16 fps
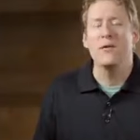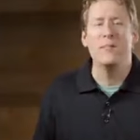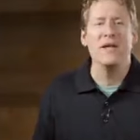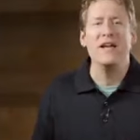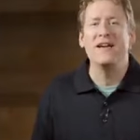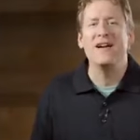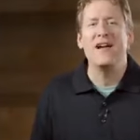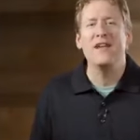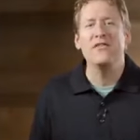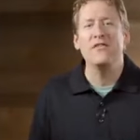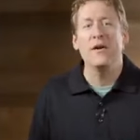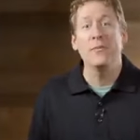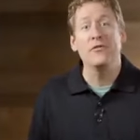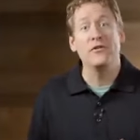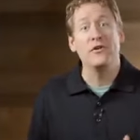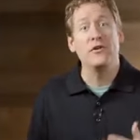the many
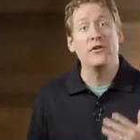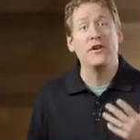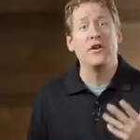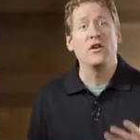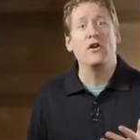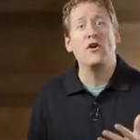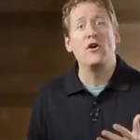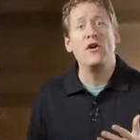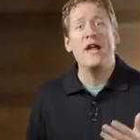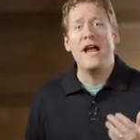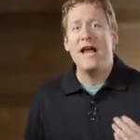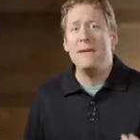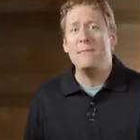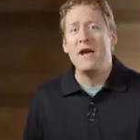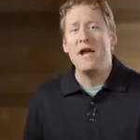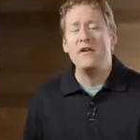concepts that you'll need to learn
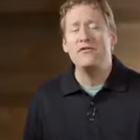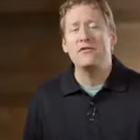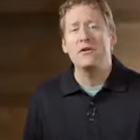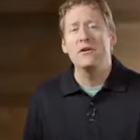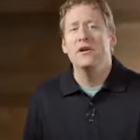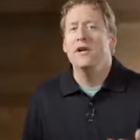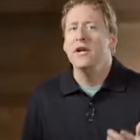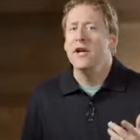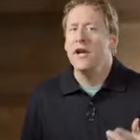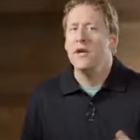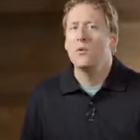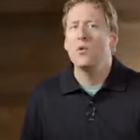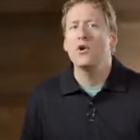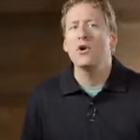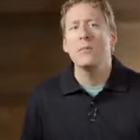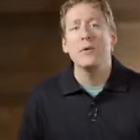and master
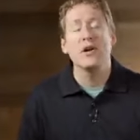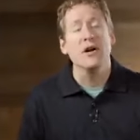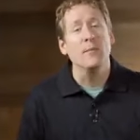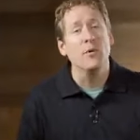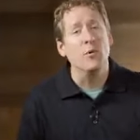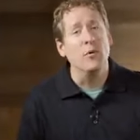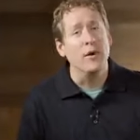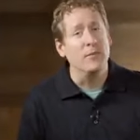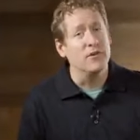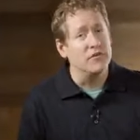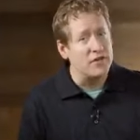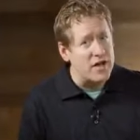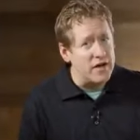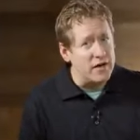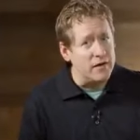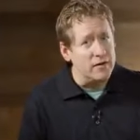in order to become a web
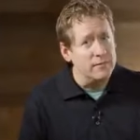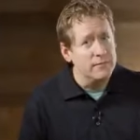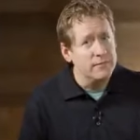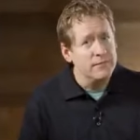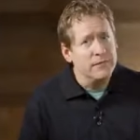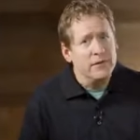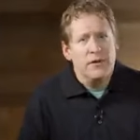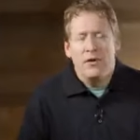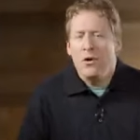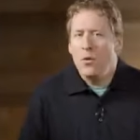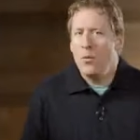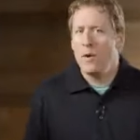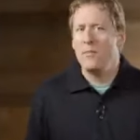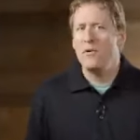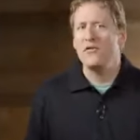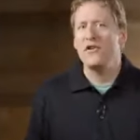designer.
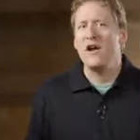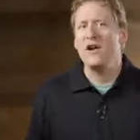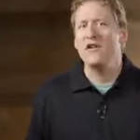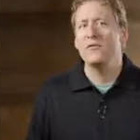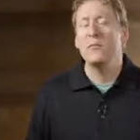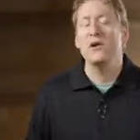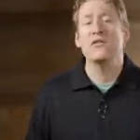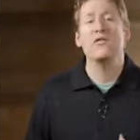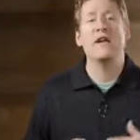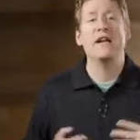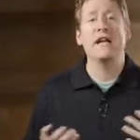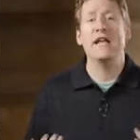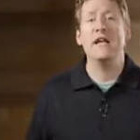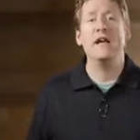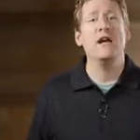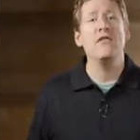Web design is much
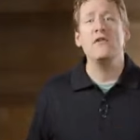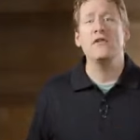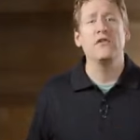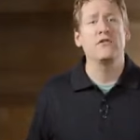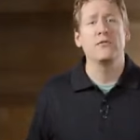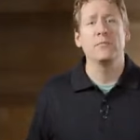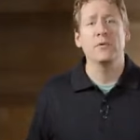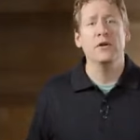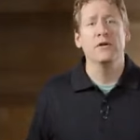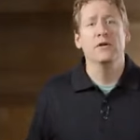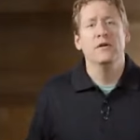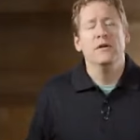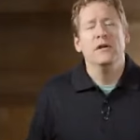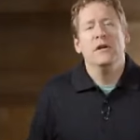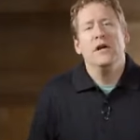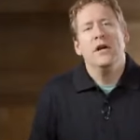like any other discipline.
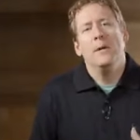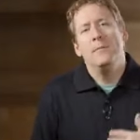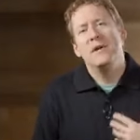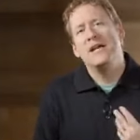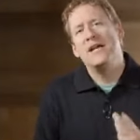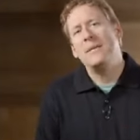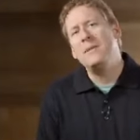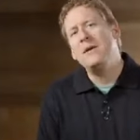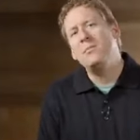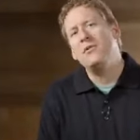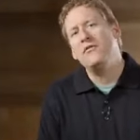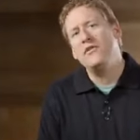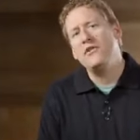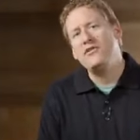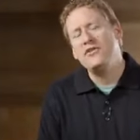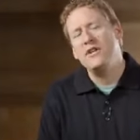Becoming
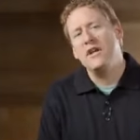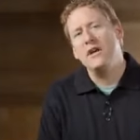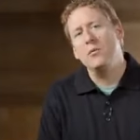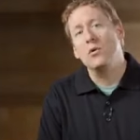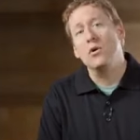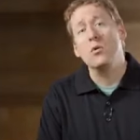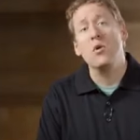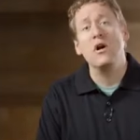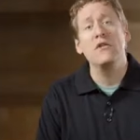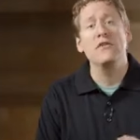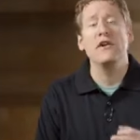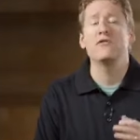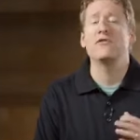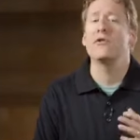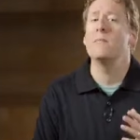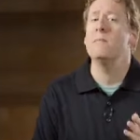proficient in it requires
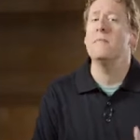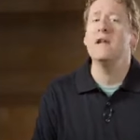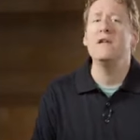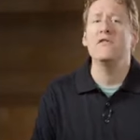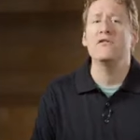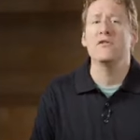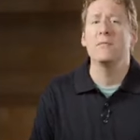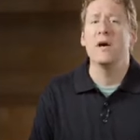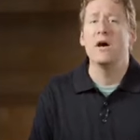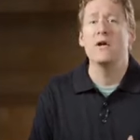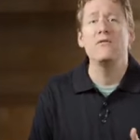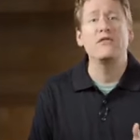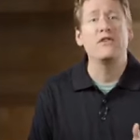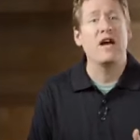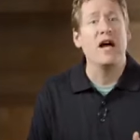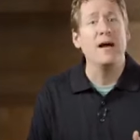a tremendous amount
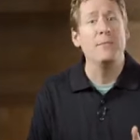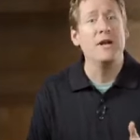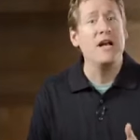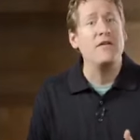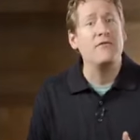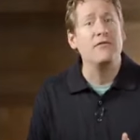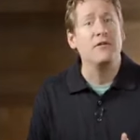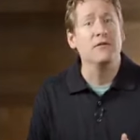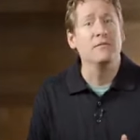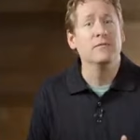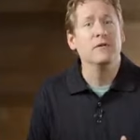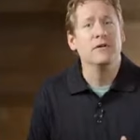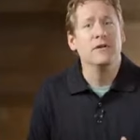of time and effort.